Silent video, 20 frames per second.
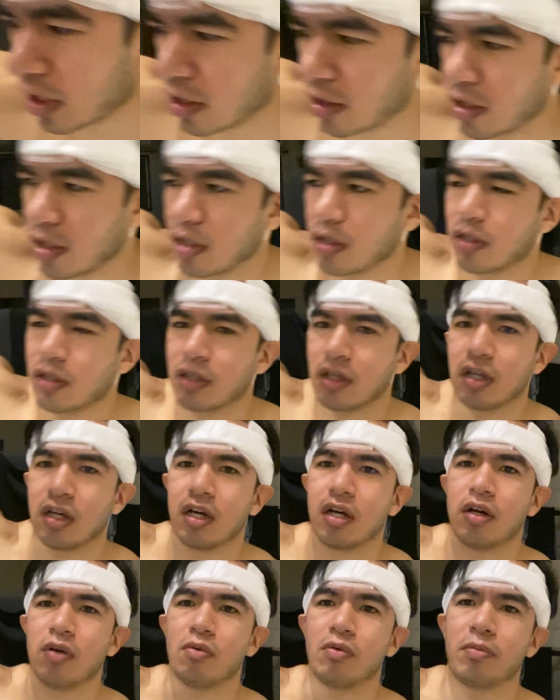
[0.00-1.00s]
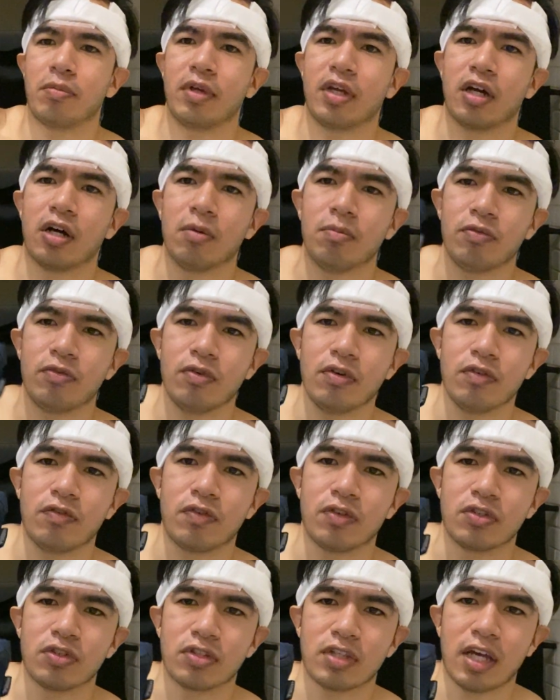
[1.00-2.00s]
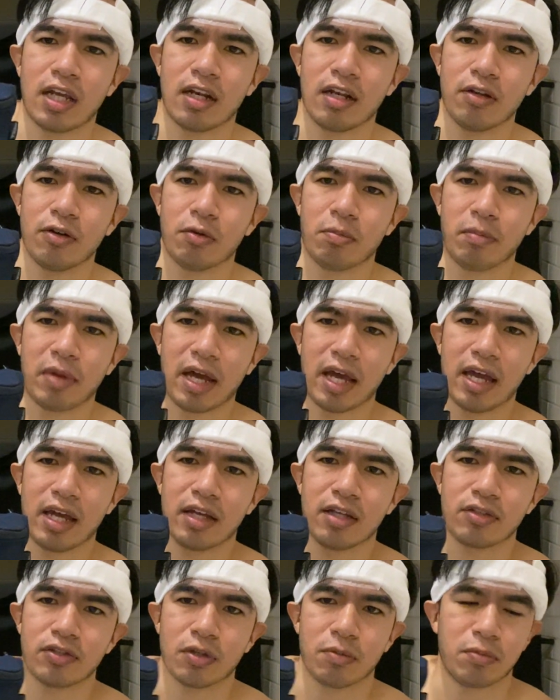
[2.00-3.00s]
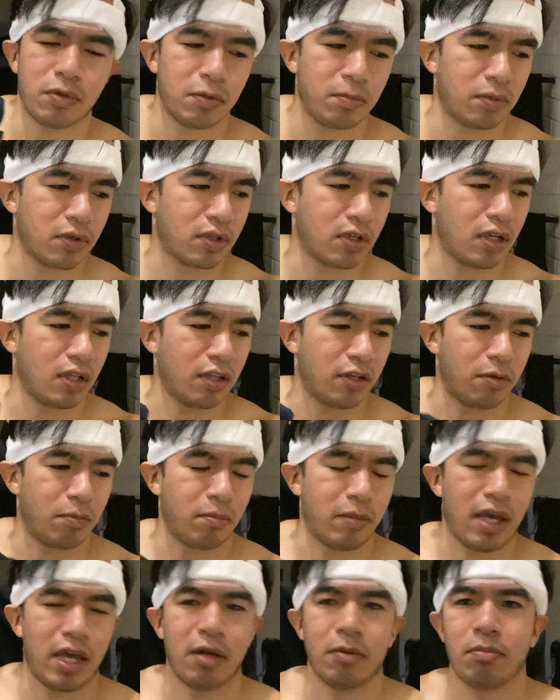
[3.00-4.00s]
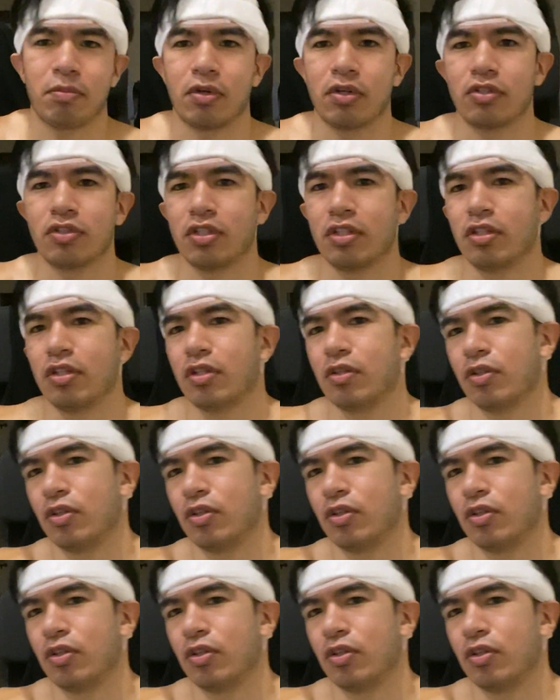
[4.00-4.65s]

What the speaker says: I think would be helpful if you just had a little bag. Some people call it a man person.